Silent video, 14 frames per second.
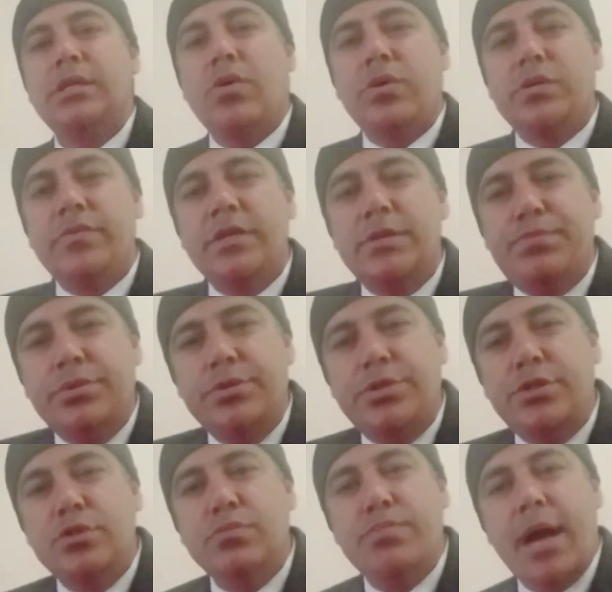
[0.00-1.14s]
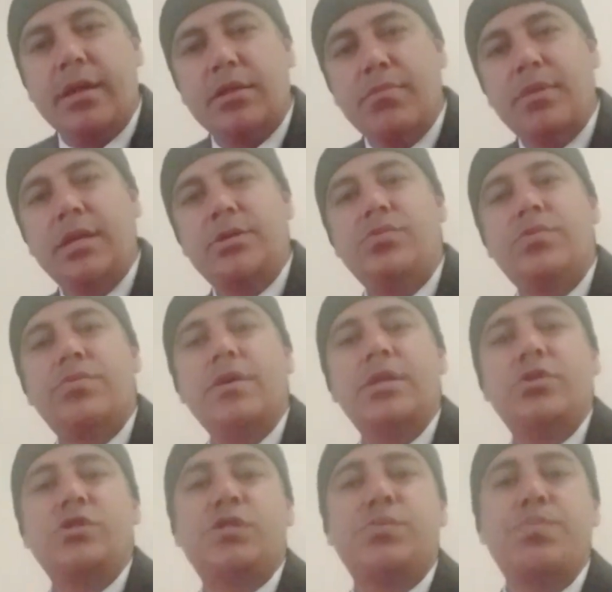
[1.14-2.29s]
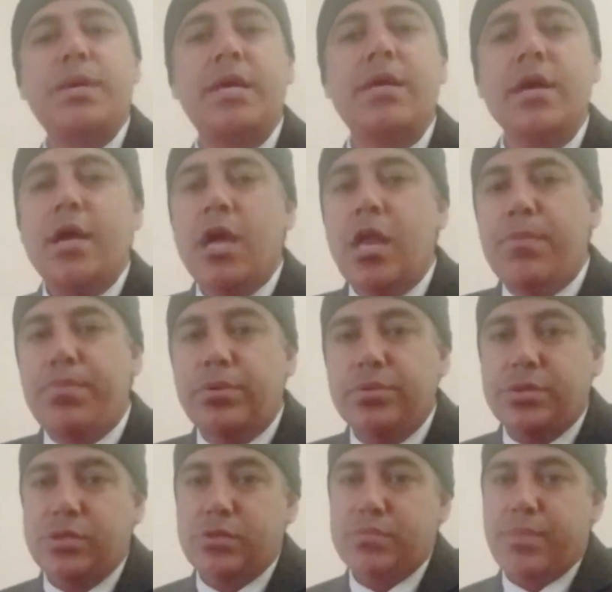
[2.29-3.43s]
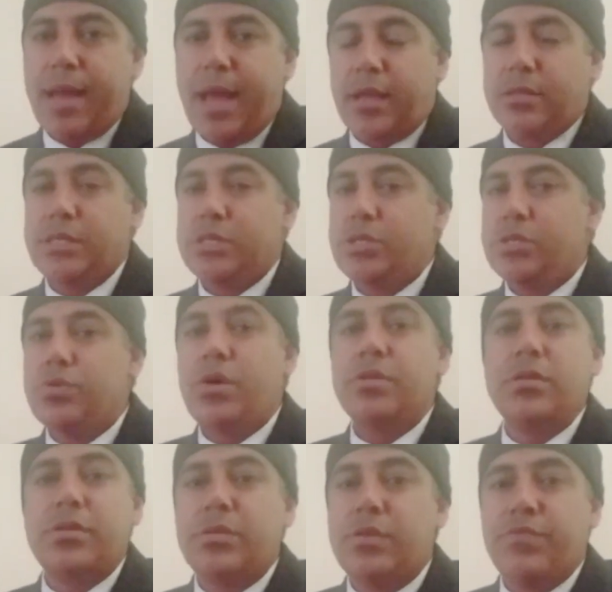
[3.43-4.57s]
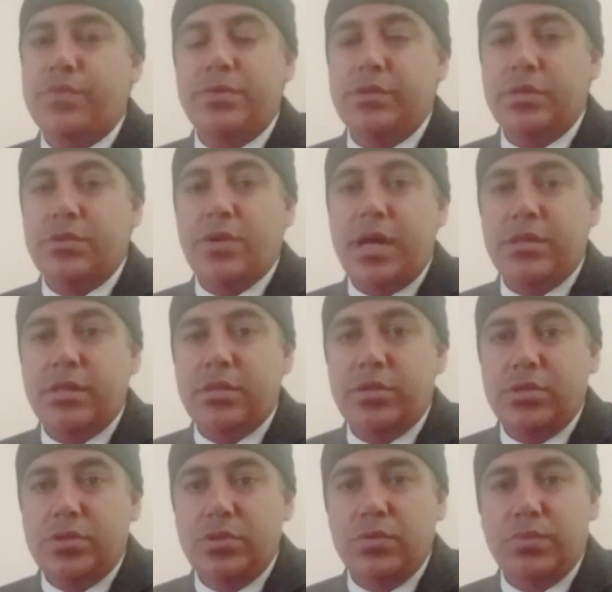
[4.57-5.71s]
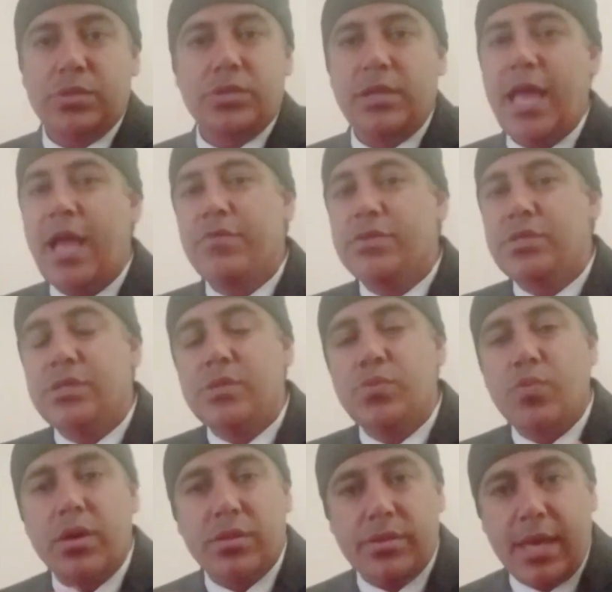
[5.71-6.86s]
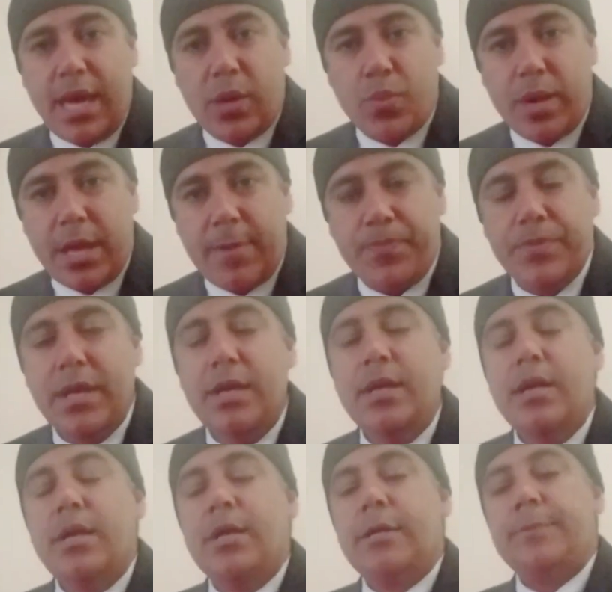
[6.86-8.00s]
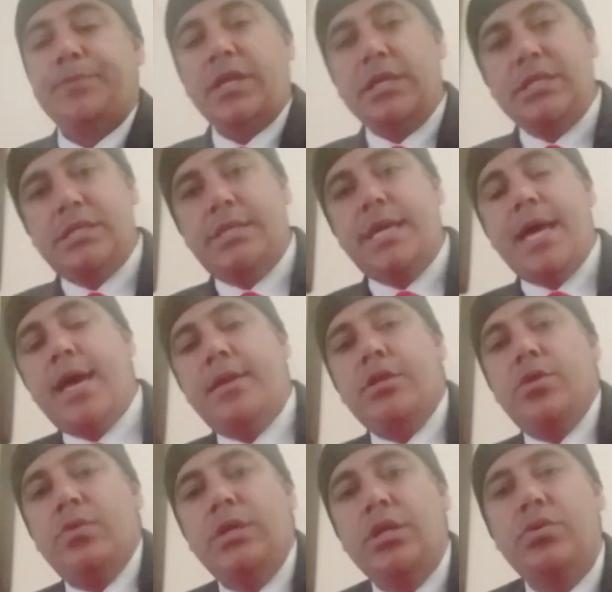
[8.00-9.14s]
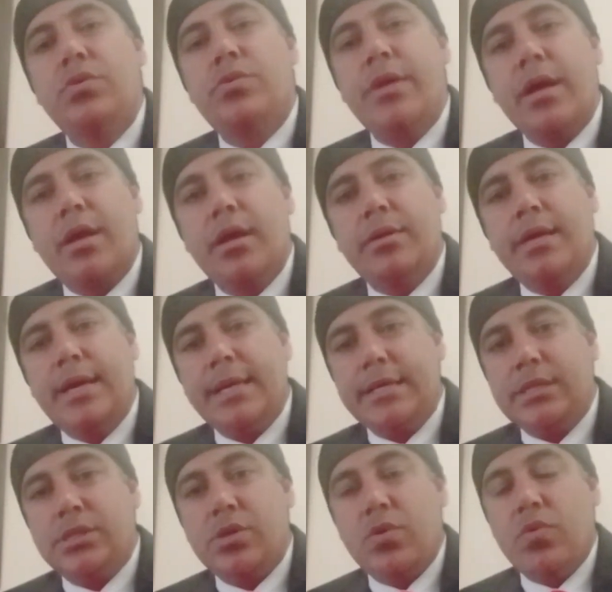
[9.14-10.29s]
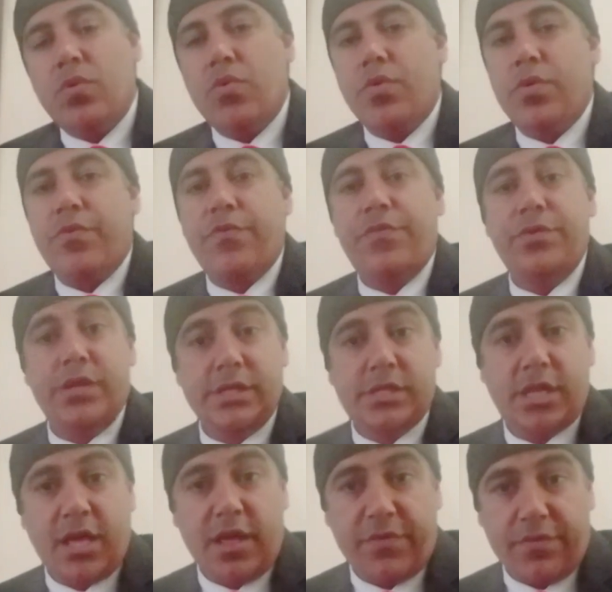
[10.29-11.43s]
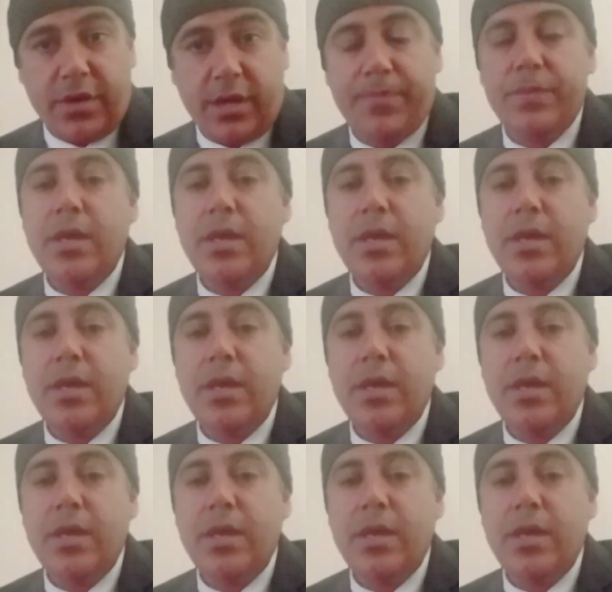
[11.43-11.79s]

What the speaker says: always pulls you back. The minute you're ready to speak, it pulls you back. This is not the right thing to do, because language doesn't work that way. Instead, you need to recognize or discover